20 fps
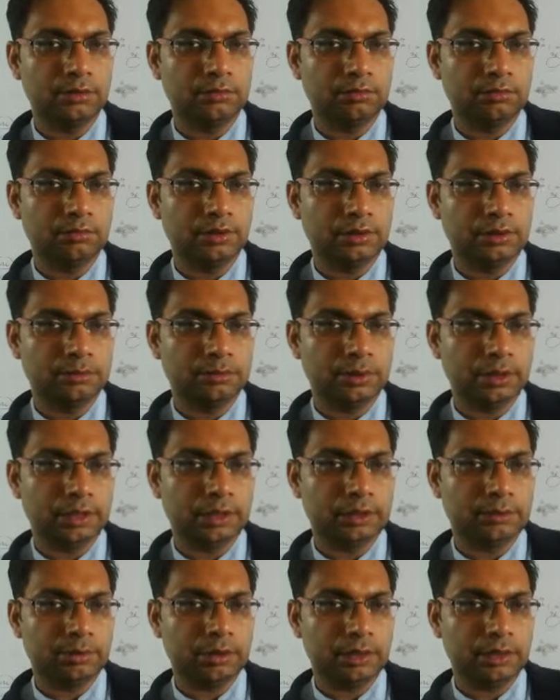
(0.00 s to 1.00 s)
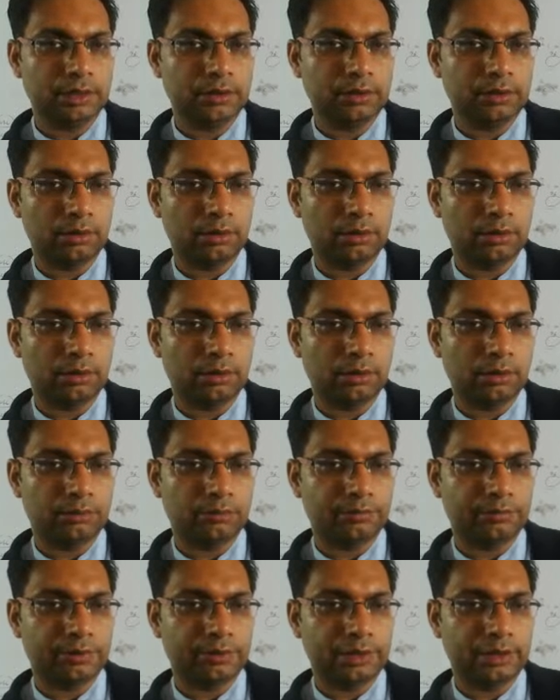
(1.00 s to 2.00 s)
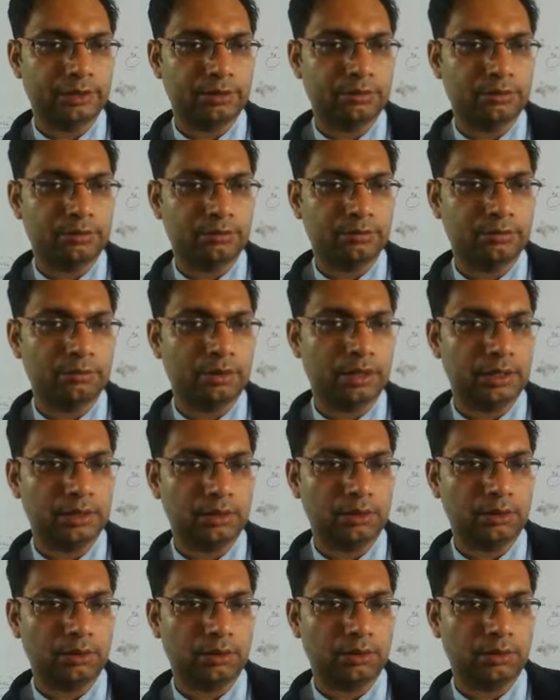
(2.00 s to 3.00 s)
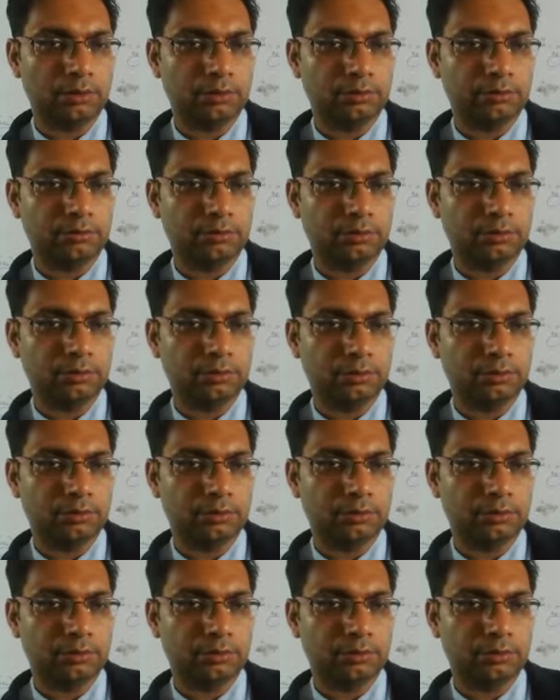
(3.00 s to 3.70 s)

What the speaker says: multiplied by log of 10 by log of 4.